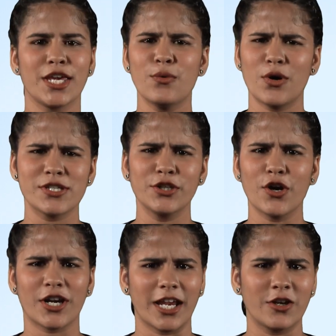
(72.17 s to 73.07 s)
He wasn't
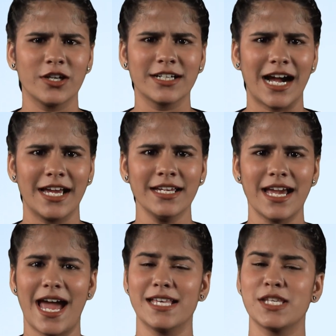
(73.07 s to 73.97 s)
your regular
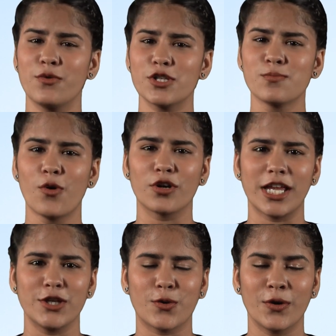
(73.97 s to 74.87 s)
guy, as he was
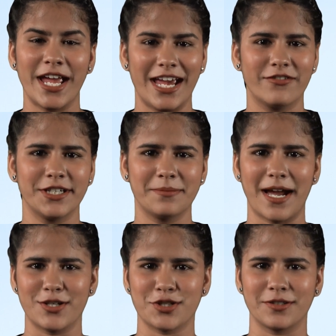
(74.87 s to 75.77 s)
more than you could ever
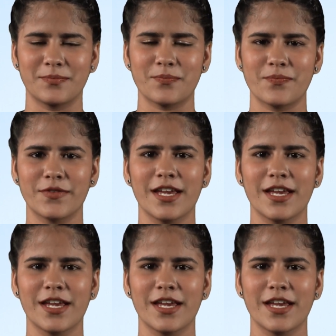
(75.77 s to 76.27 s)
imagine.